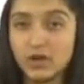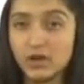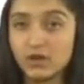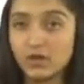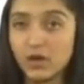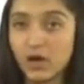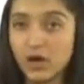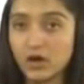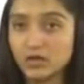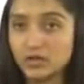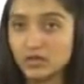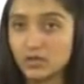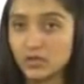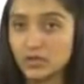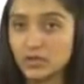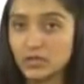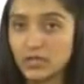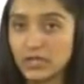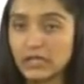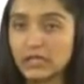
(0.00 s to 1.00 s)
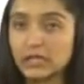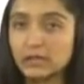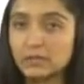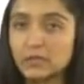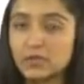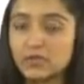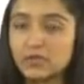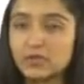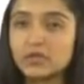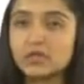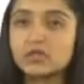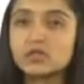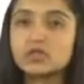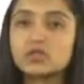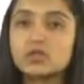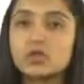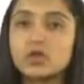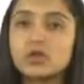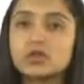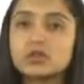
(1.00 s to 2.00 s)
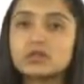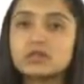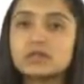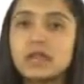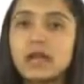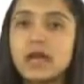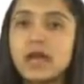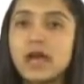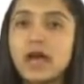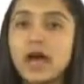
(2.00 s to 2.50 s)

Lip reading: are unknown in the marine insurance,